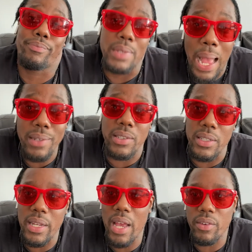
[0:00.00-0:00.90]
Actually,
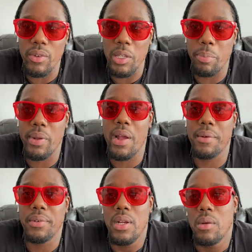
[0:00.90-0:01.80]
he hasn't really put
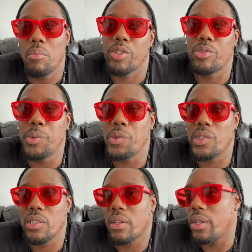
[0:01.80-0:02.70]
out much
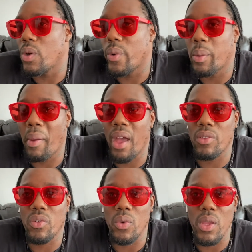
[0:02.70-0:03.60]
music, in the
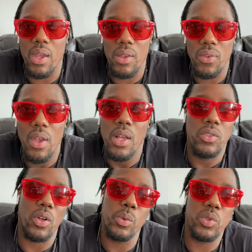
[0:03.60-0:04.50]
past few years.
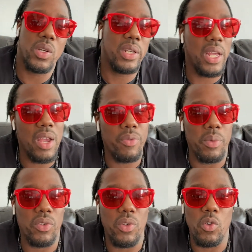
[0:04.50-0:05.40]
So it was good to hear from
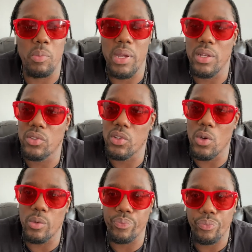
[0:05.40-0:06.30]
this dude, man.
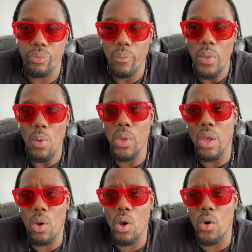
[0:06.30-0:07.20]
So we
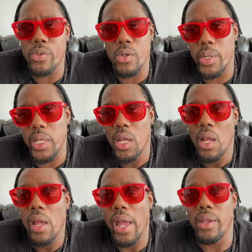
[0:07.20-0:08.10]
gonna go through it,
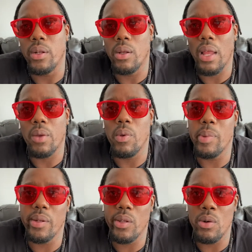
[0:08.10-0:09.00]
and like we've
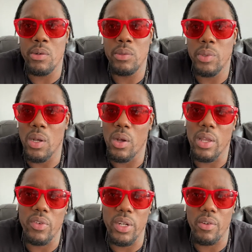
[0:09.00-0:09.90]
been doing, we gonna
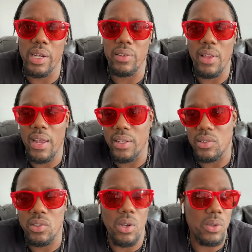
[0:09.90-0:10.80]
give it a grade at the end.
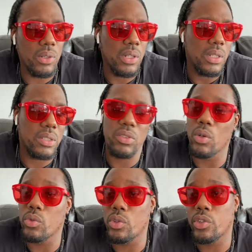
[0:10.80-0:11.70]
So let's go
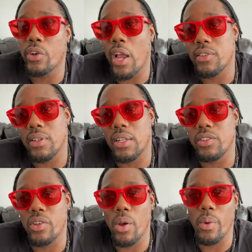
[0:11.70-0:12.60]
through the tracks, and I'll
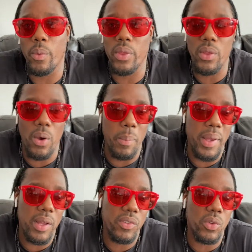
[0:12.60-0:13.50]
let you know what we thought,
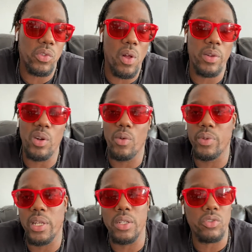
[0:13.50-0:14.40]
man. So starting it off with
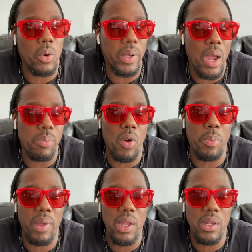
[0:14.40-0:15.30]
the intro, we got
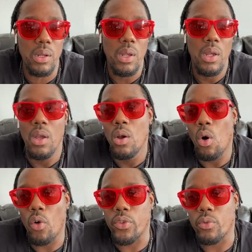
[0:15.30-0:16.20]
Propane.
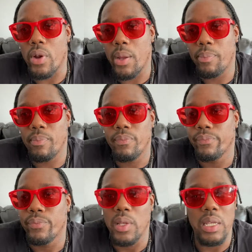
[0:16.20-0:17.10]
Off the rip,
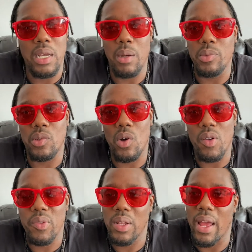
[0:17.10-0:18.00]
he comes
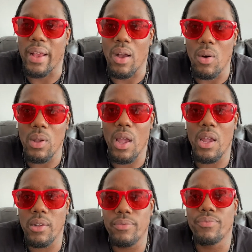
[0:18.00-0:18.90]
off. You're like,
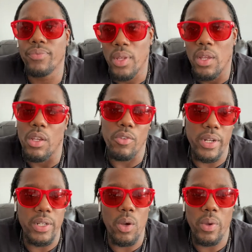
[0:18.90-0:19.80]
okay, you
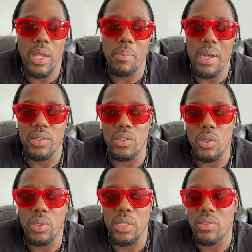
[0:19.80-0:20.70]
already know what he about to do
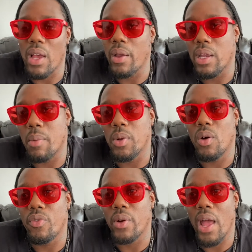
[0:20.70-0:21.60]
with this. How he coming
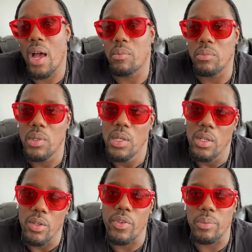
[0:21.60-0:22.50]
off on the album?
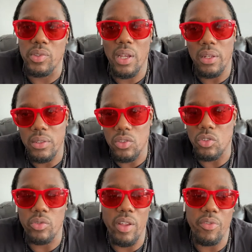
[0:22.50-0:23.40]
You feel what I'm saying? This is
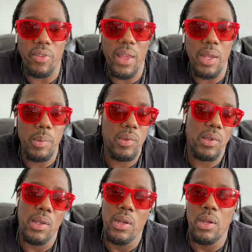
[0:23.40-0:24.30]
straight flames.
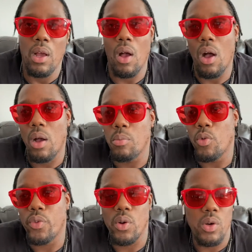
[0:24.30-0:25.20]

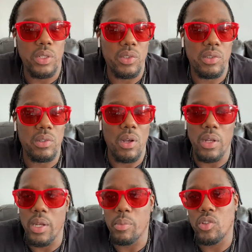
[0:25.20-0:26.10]
Moving on, this
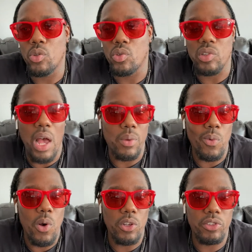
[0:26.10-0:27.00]
number 2,
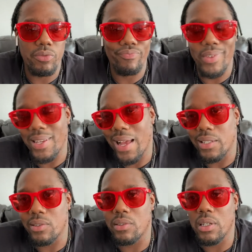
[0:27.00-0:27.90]
Sidewalks. It had a
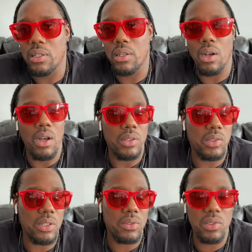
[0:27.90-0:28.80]
sick
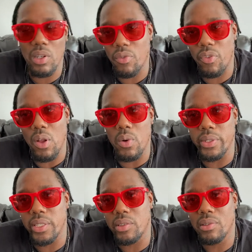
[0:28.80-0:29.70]
flow on
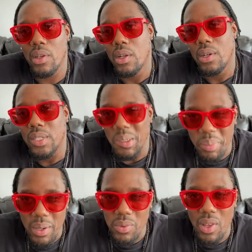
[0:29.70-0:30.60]
this. The
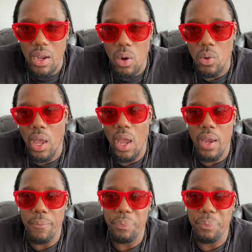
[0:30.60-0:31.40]
beat was like okay.